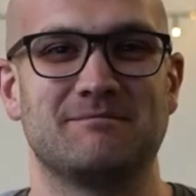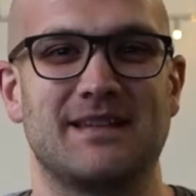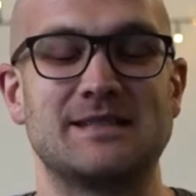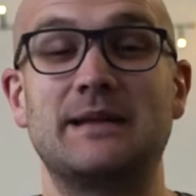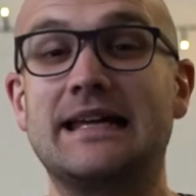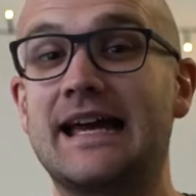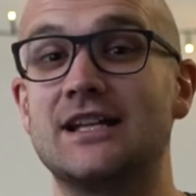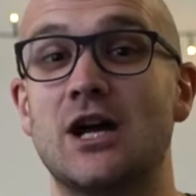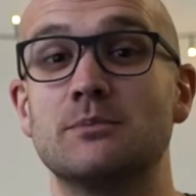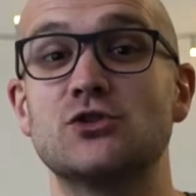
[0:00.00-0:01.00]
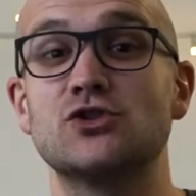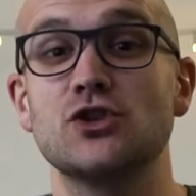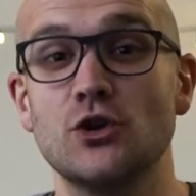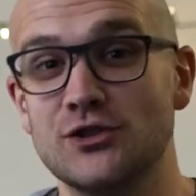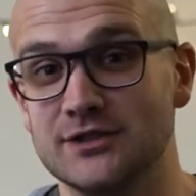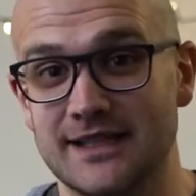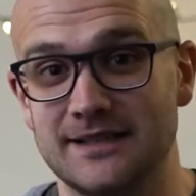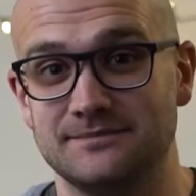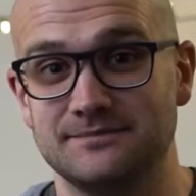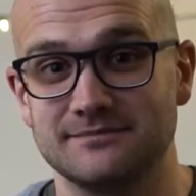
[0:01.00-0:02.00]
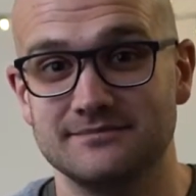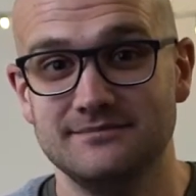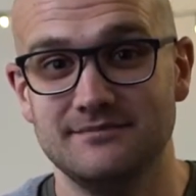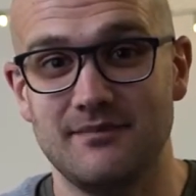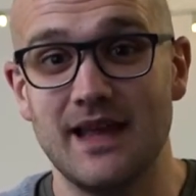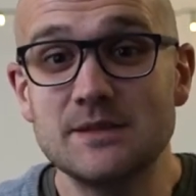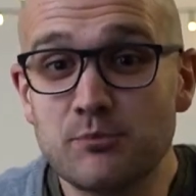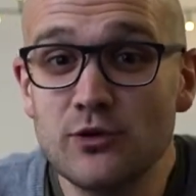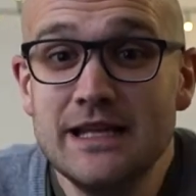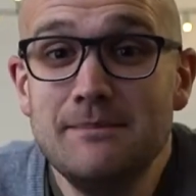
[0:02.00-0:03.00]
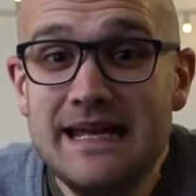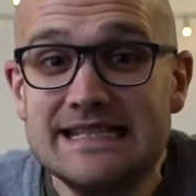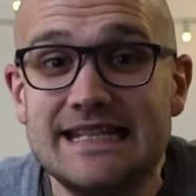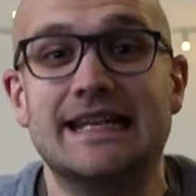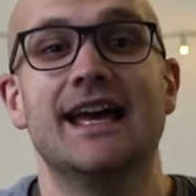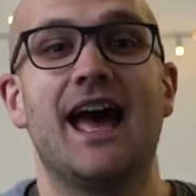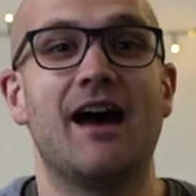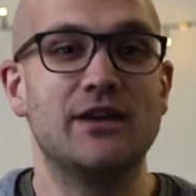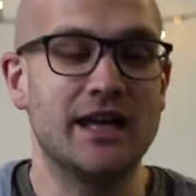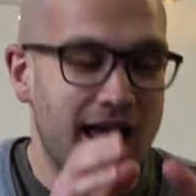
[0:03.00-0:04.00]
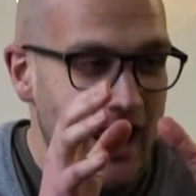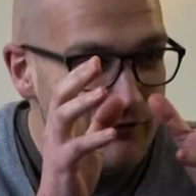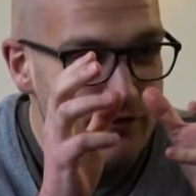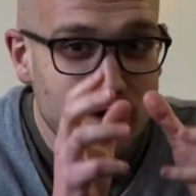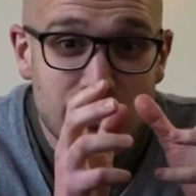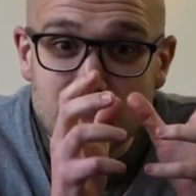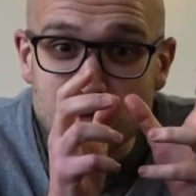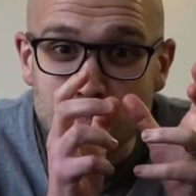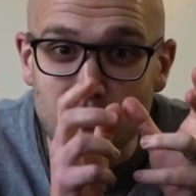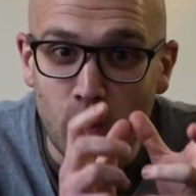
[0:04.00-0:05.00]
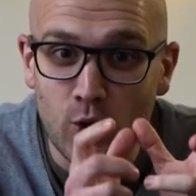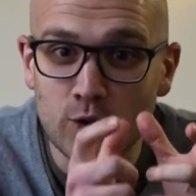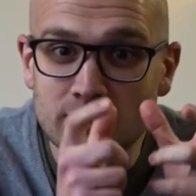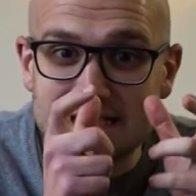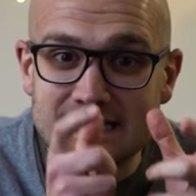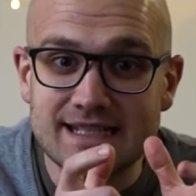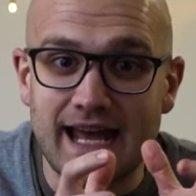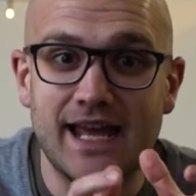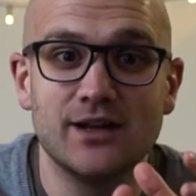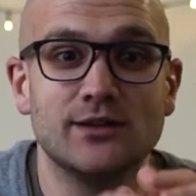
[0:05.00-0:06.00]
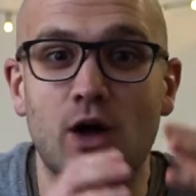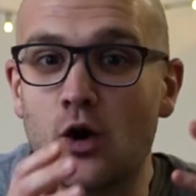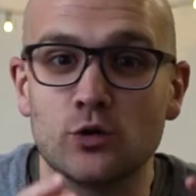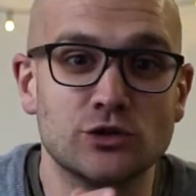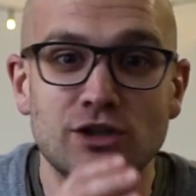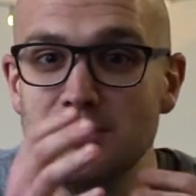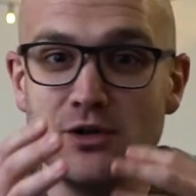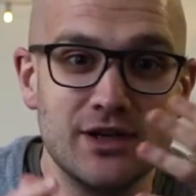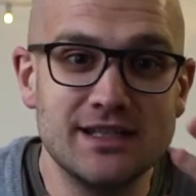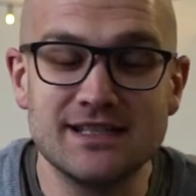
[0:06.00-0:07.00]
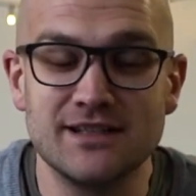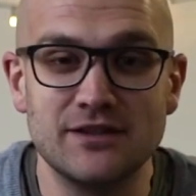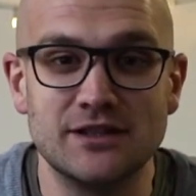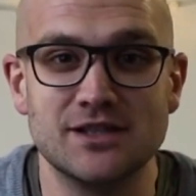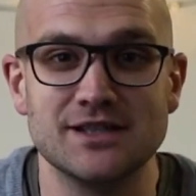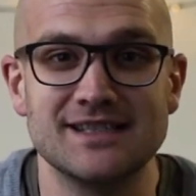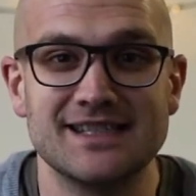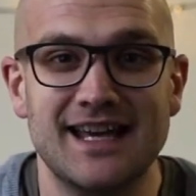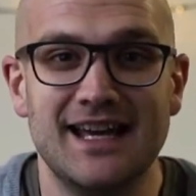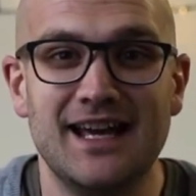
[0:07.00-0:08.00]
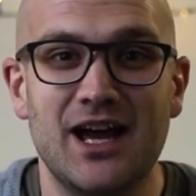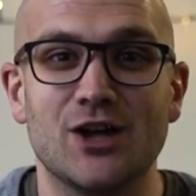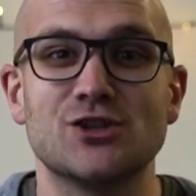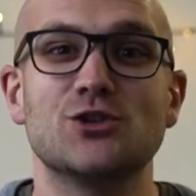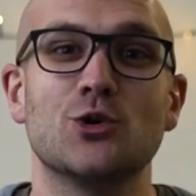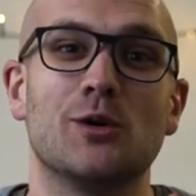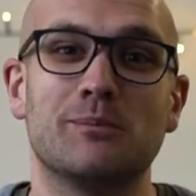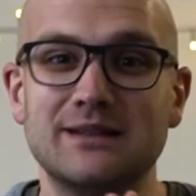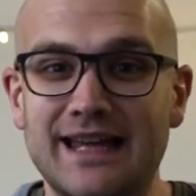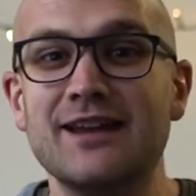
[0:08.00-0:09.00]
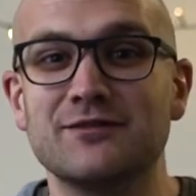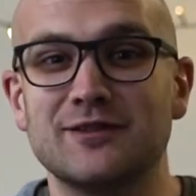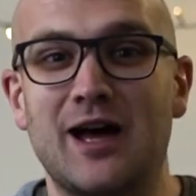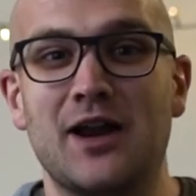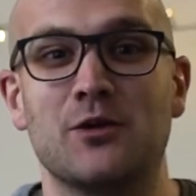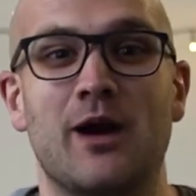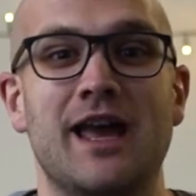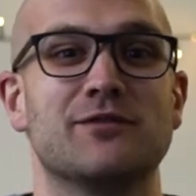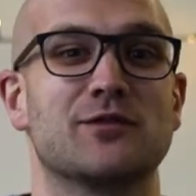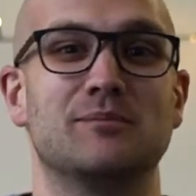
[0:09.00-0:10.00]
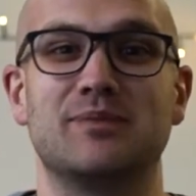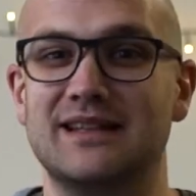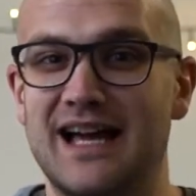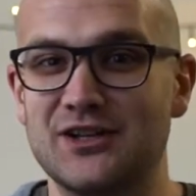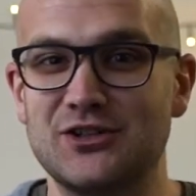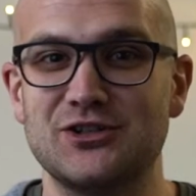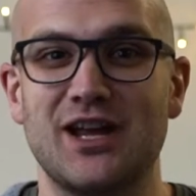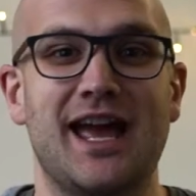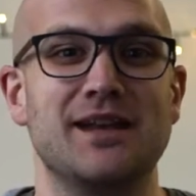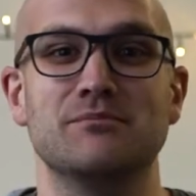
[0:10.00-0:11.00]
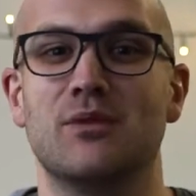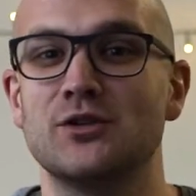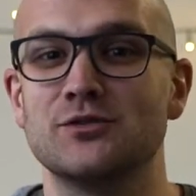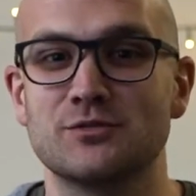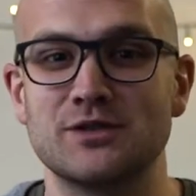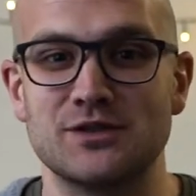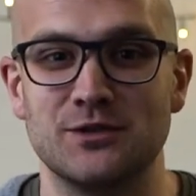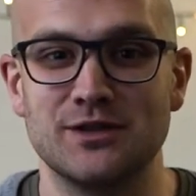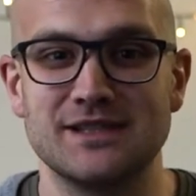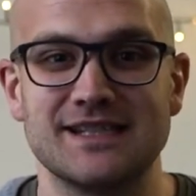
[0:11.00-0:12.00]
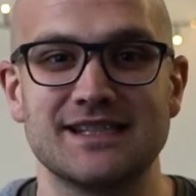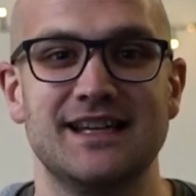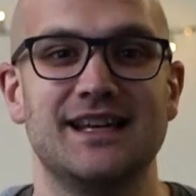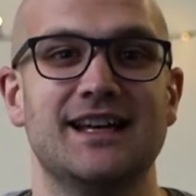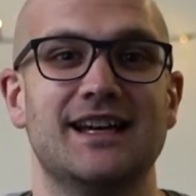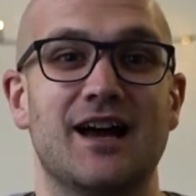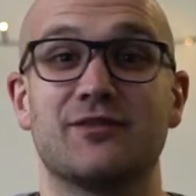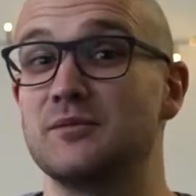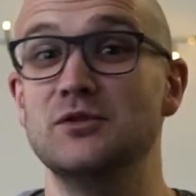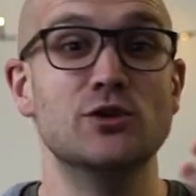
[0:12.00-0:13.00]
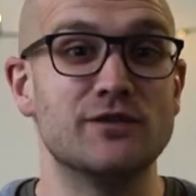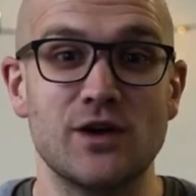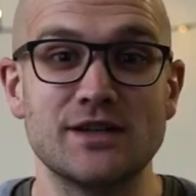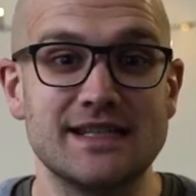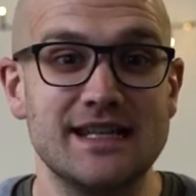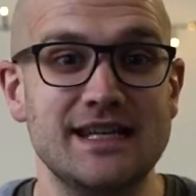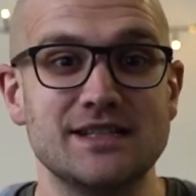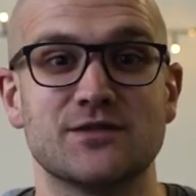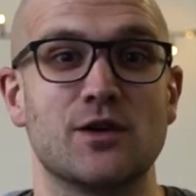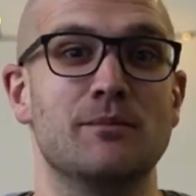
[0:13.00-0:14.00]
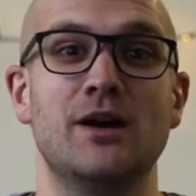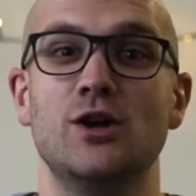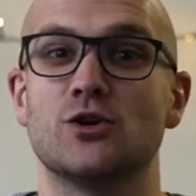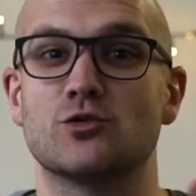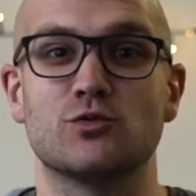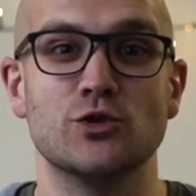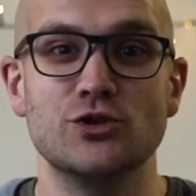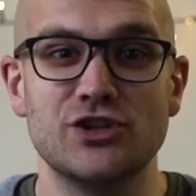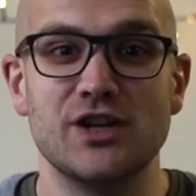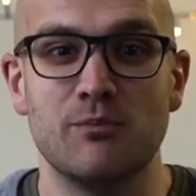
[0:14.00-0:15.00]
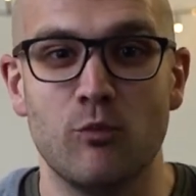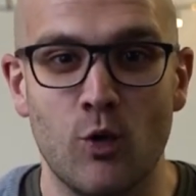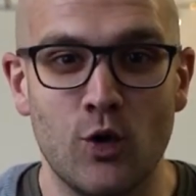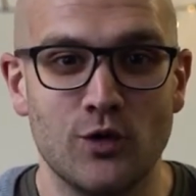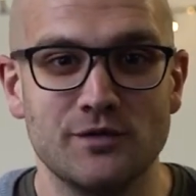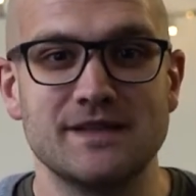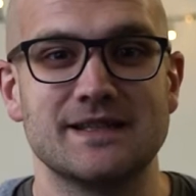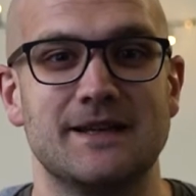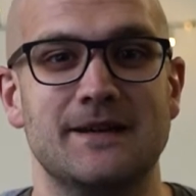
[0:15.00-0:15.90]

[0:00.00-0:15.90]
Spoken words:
It's playing catch up socially. It's pretty messy having very small scale oral communities in the villages, a short plane flight away from plush and modern resorts, from universities, from cruise ship wharves.